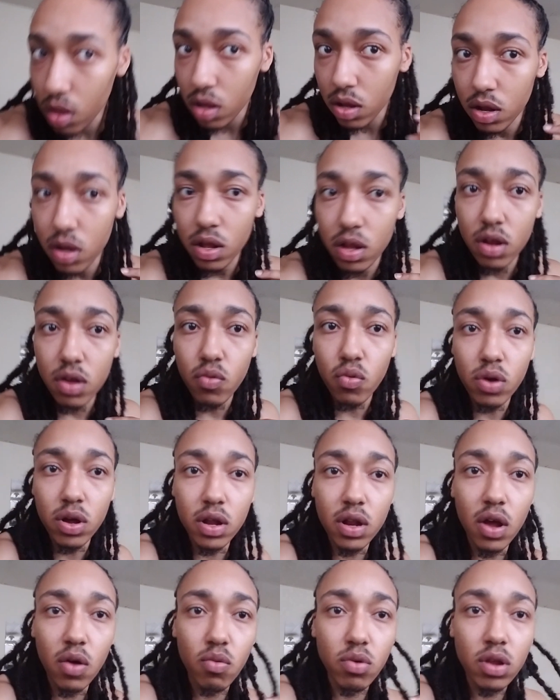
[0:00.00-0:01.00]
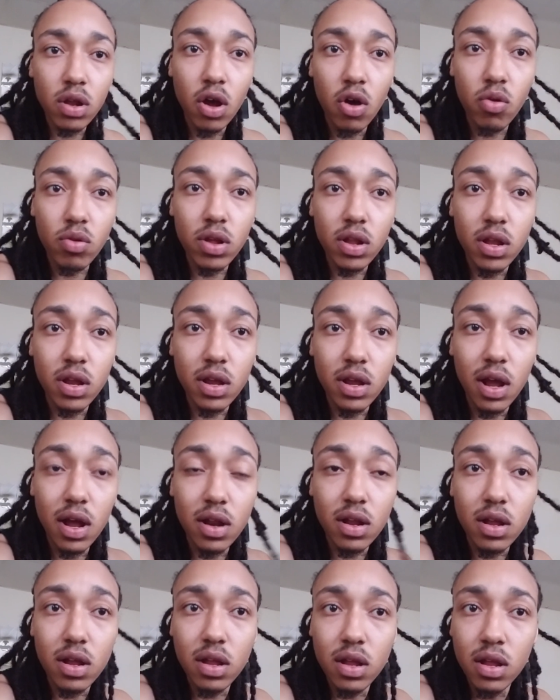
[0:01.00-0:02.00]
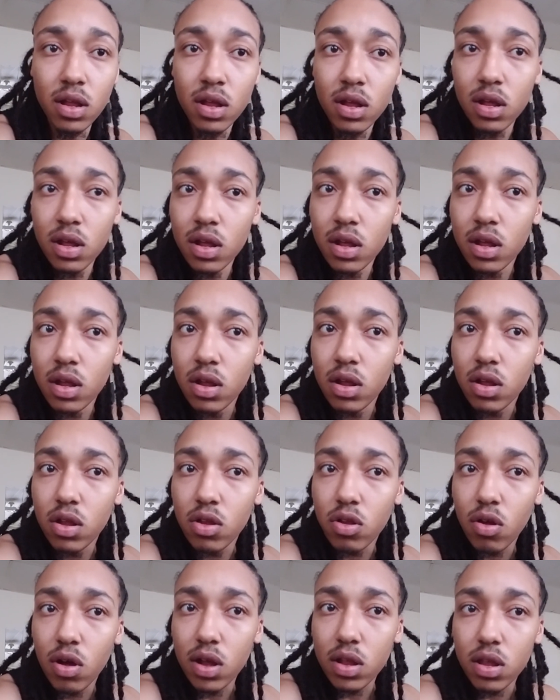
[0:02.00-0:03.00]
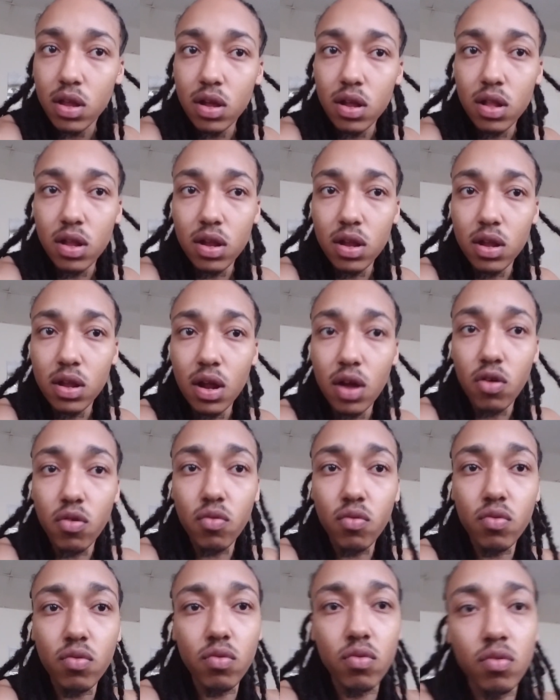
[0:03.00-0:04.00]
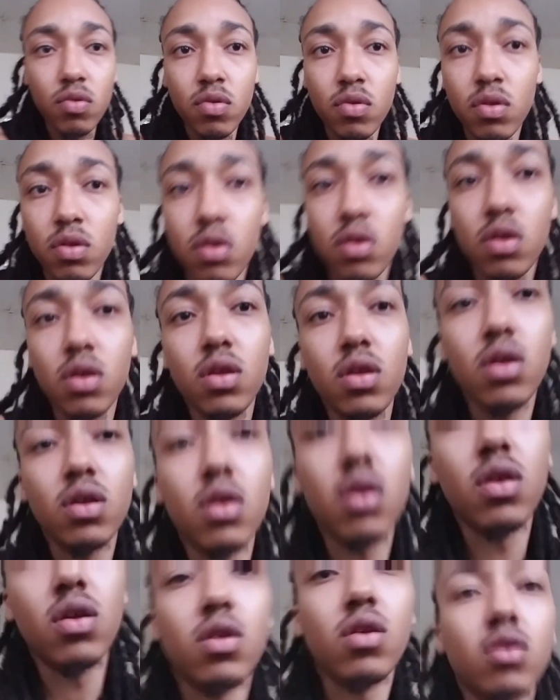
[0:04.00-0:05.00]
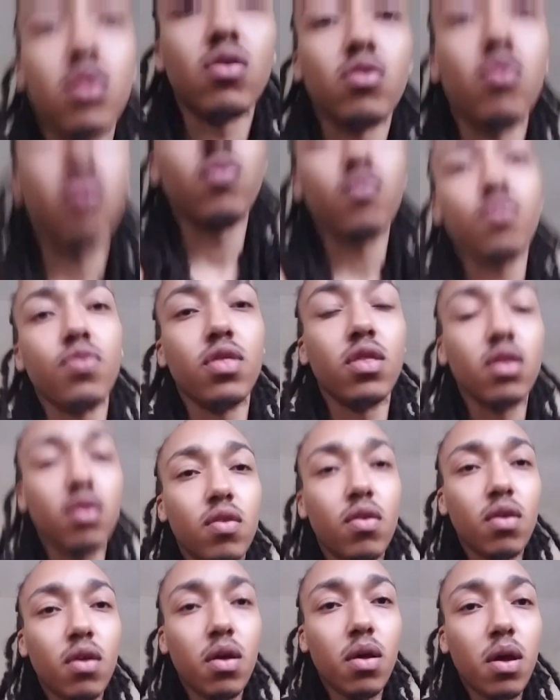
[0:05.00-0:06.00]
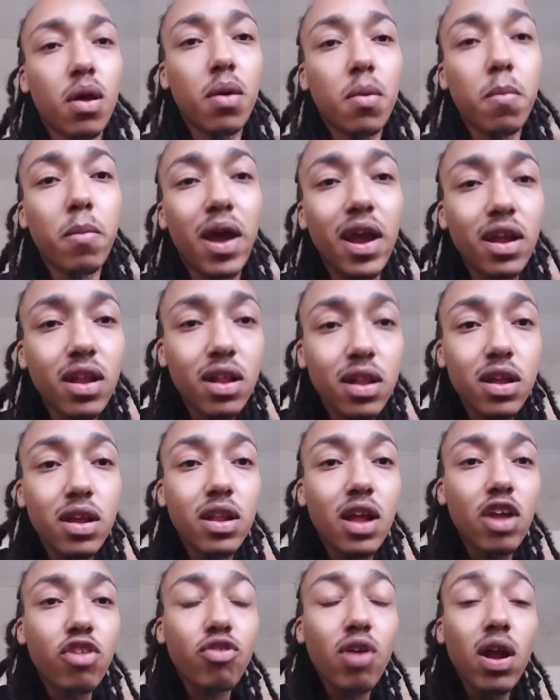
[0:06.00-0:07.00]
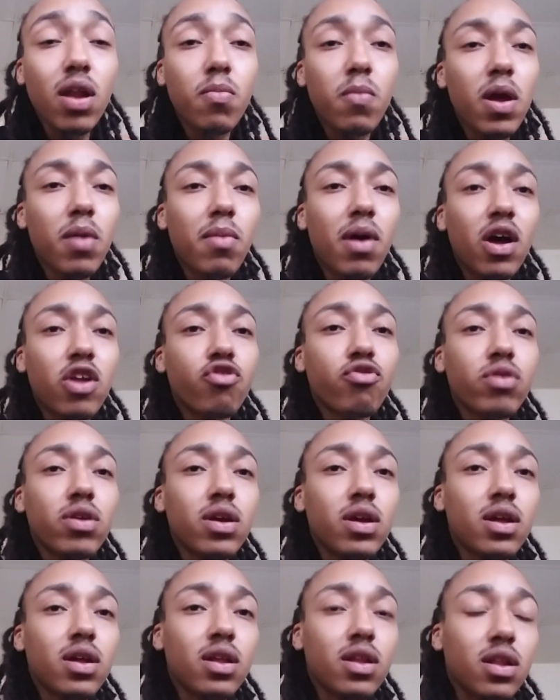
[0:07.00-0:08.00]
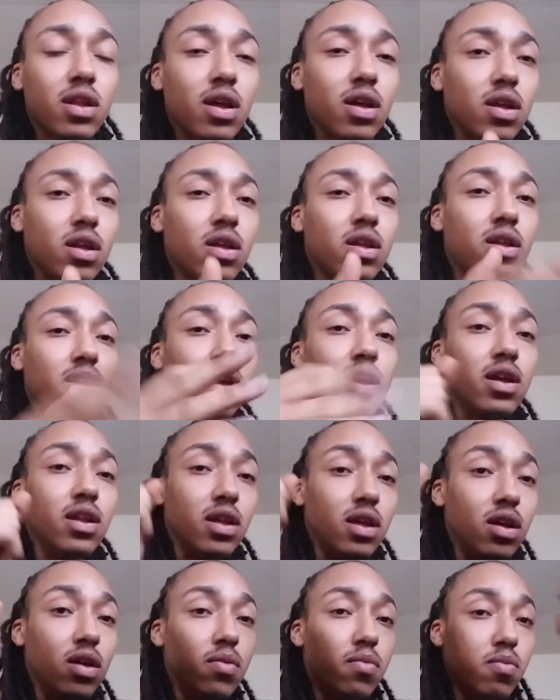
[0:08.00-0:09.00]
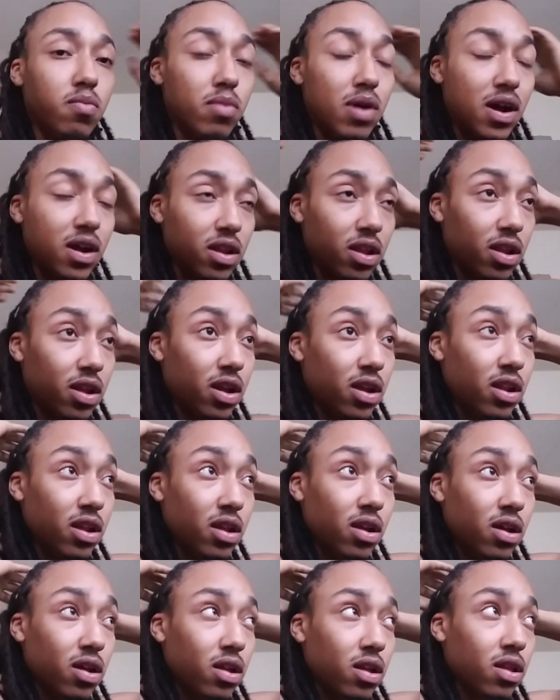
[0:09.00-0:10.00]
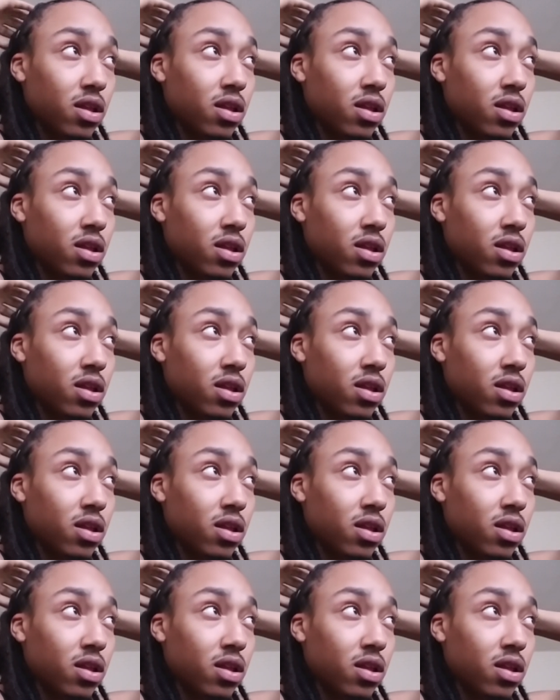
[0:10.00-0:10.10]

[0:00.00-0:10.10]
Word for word: this the one that was holding it together. So I took this out. So basically they try to make my dress skinnier, back skinnier.